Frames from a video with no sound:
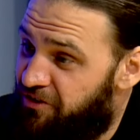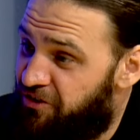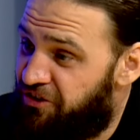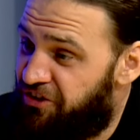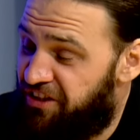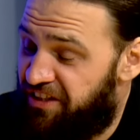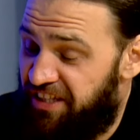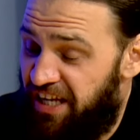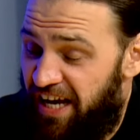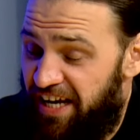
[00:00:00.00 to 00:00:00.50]
Did you
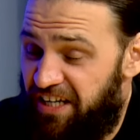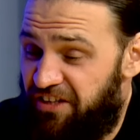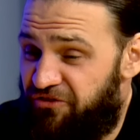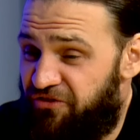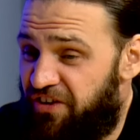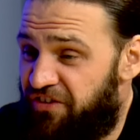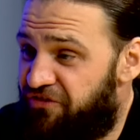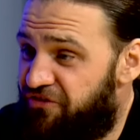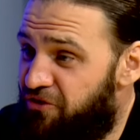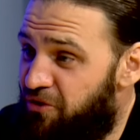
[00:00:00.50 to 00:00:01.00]
just not
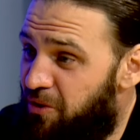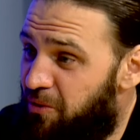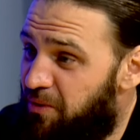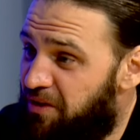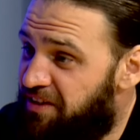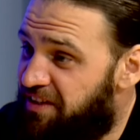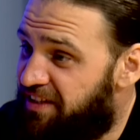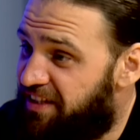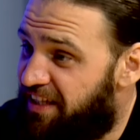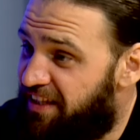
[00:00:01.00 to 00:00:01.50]
interest you, or
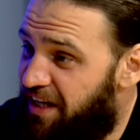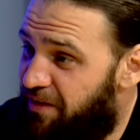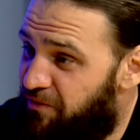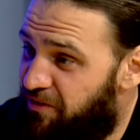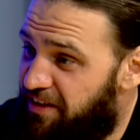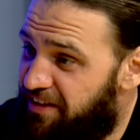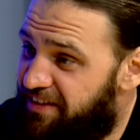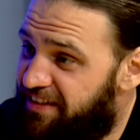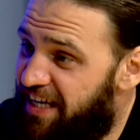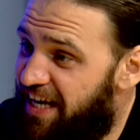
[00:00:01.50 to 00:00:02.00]
was it the level
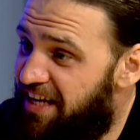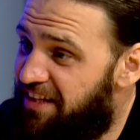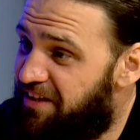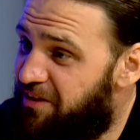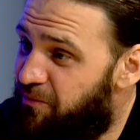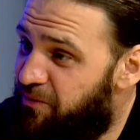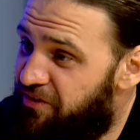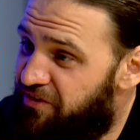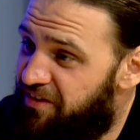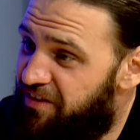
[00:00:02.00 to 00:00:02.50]
of
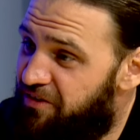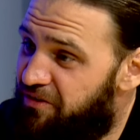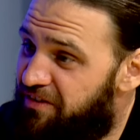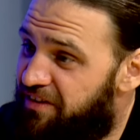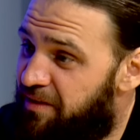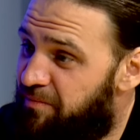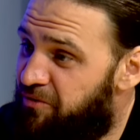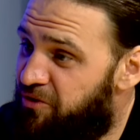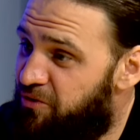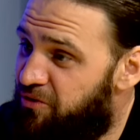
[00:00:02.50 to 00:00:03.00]
talent was a little,
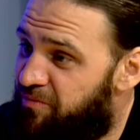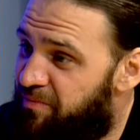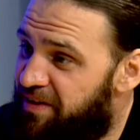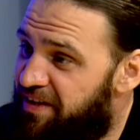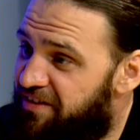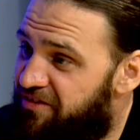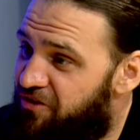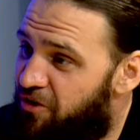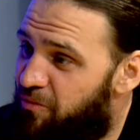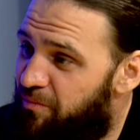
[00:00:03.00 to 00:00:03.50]
them dudes
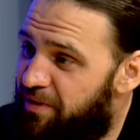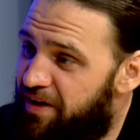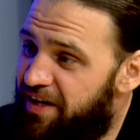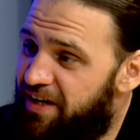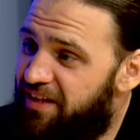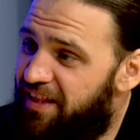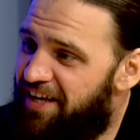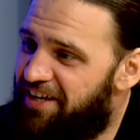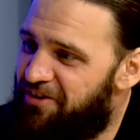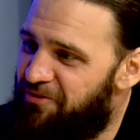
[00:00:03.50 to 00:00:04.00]
being so big,
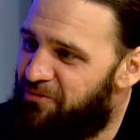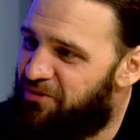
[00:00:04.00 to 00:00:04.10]
like you